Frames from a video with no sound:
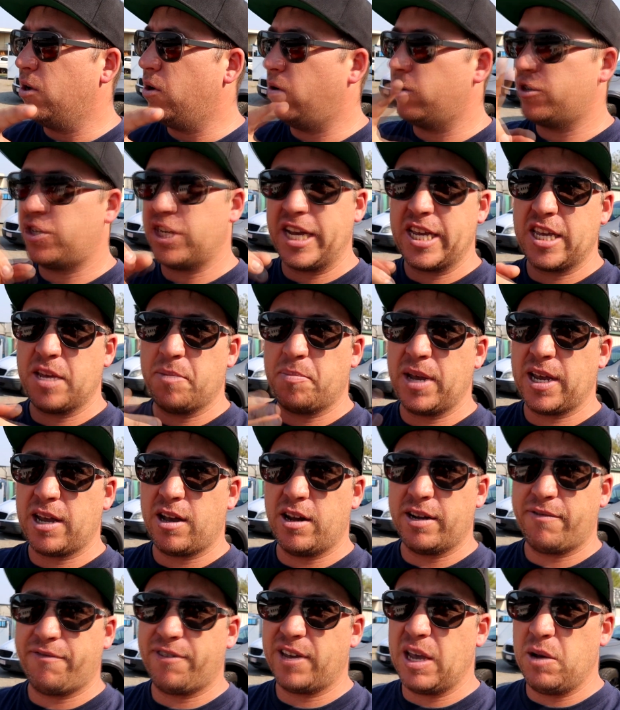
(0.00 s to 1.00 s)
or Jacob Peck,
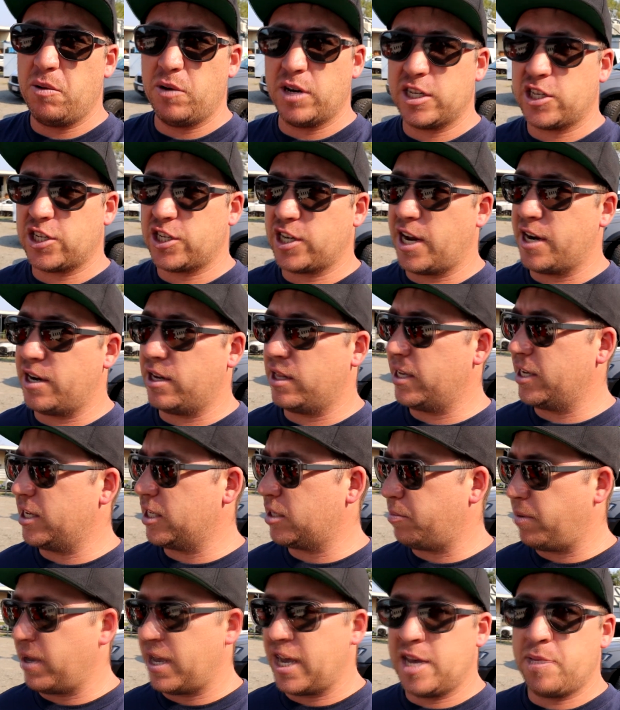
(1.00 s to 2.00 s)
I forget what his channel
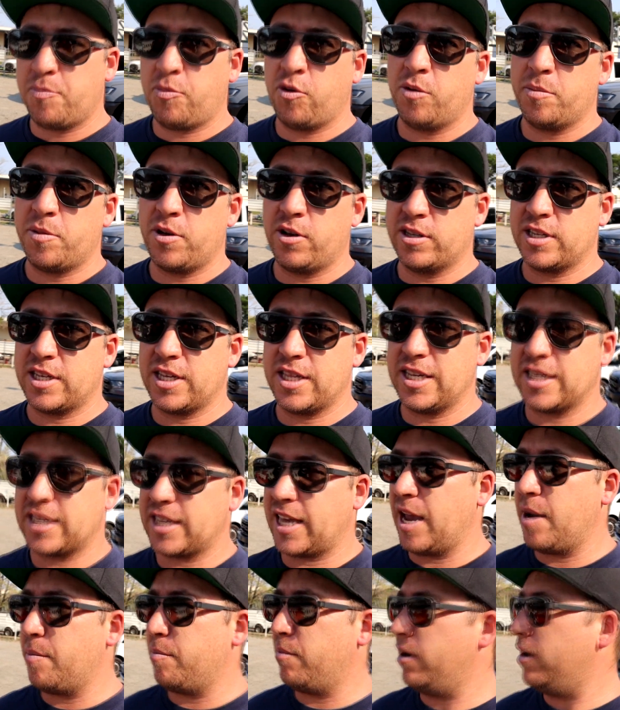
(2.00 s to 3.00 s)
is, but he put me onto this
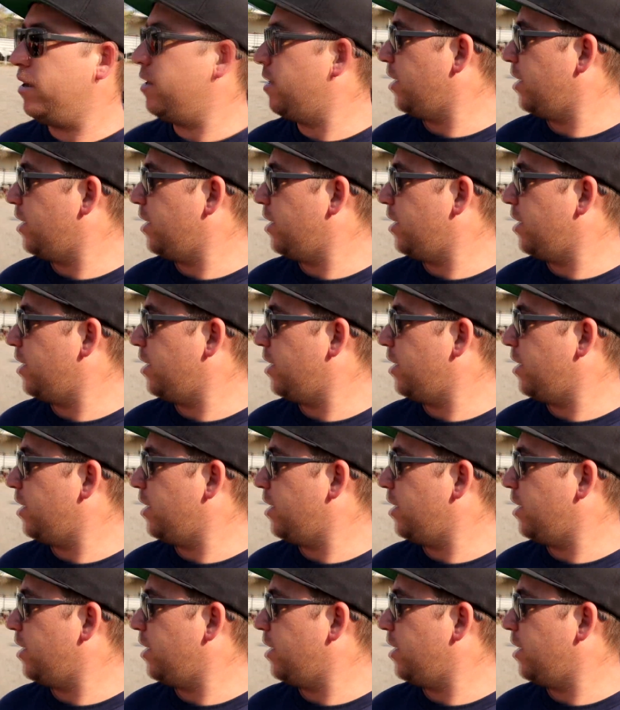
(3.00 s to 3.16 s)
camera.